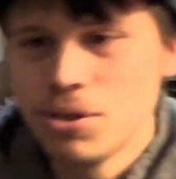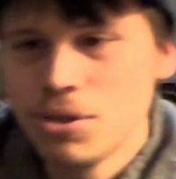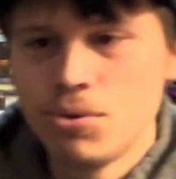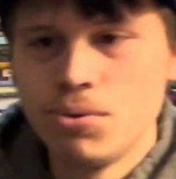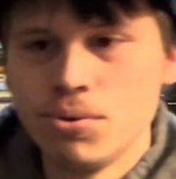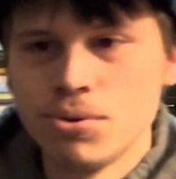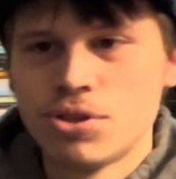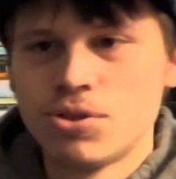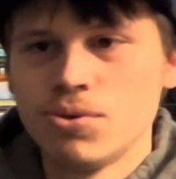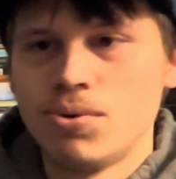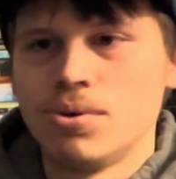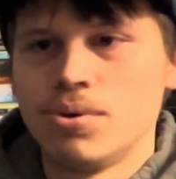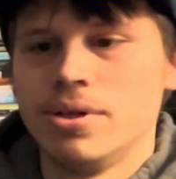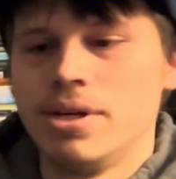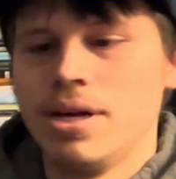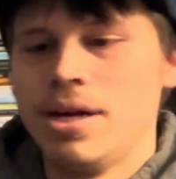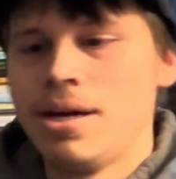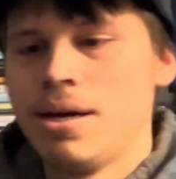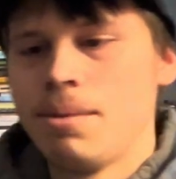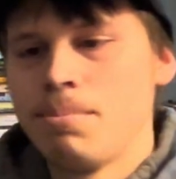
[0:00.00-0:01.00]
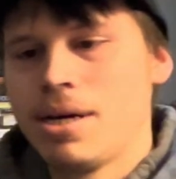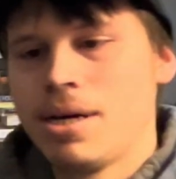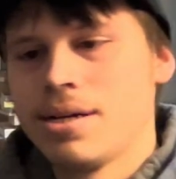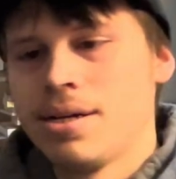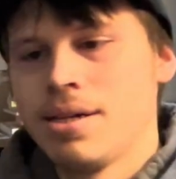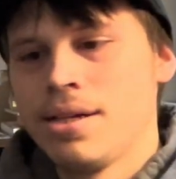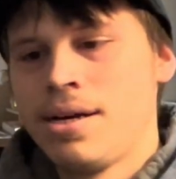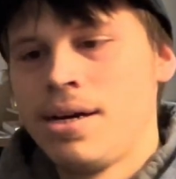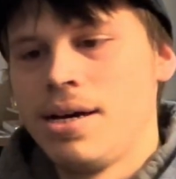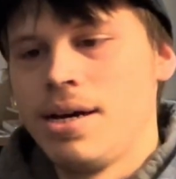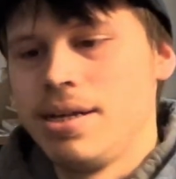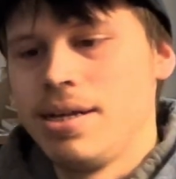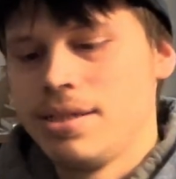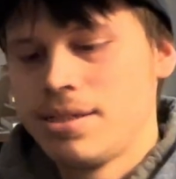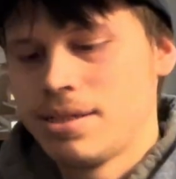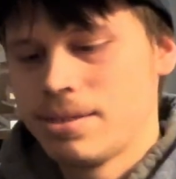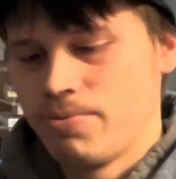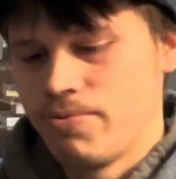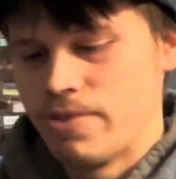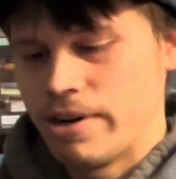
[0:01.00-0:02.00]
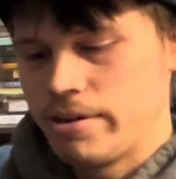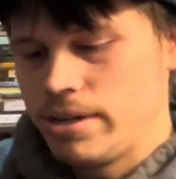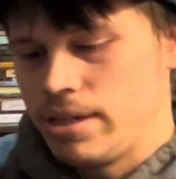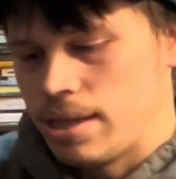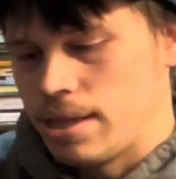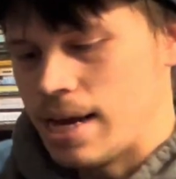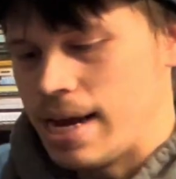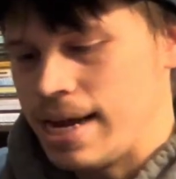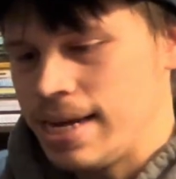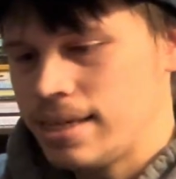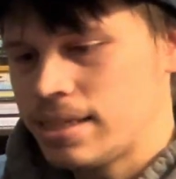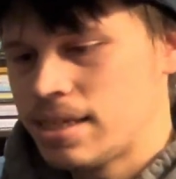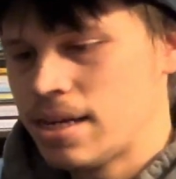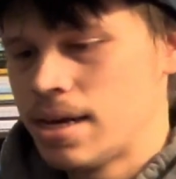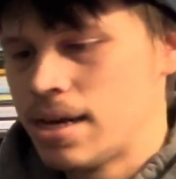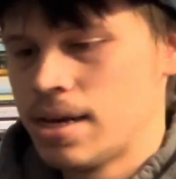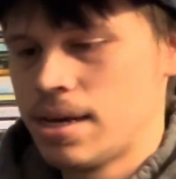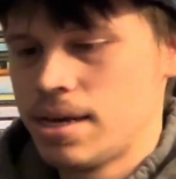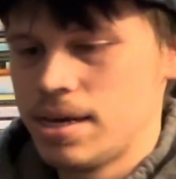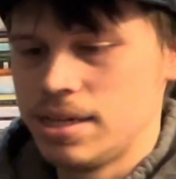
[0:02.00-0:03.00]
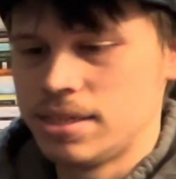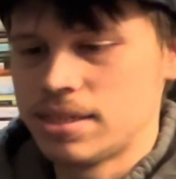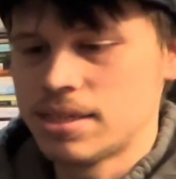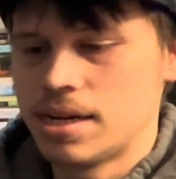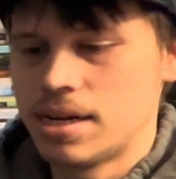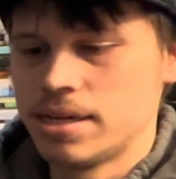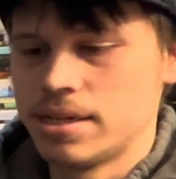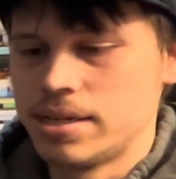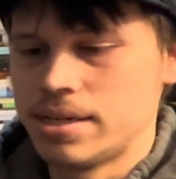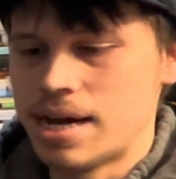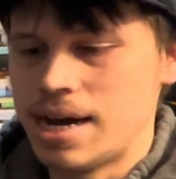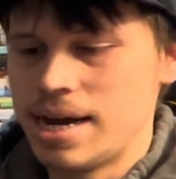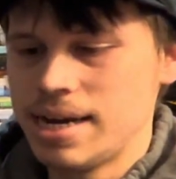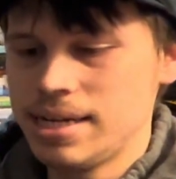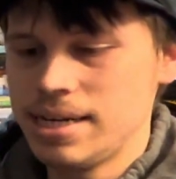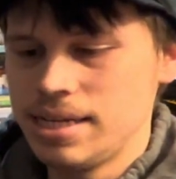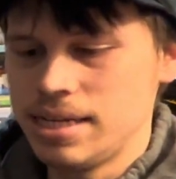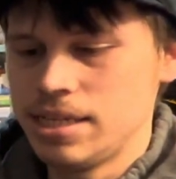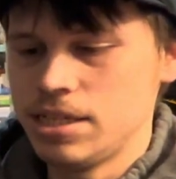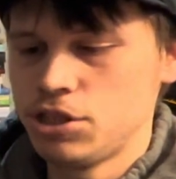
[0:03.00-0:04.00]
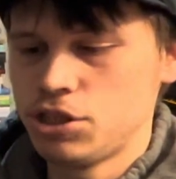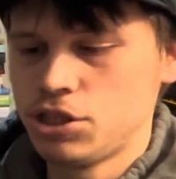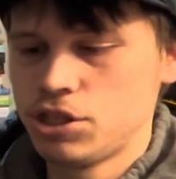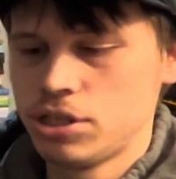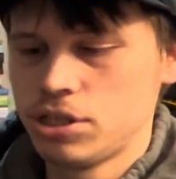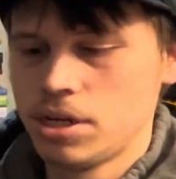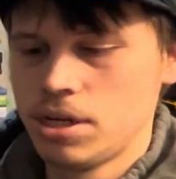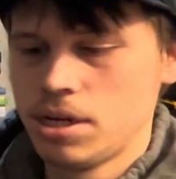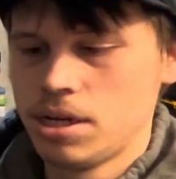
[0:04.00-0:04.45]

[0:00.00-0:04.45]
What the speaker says: cool sword. I'm not gonna lie, it's very light. It's got a 9-inch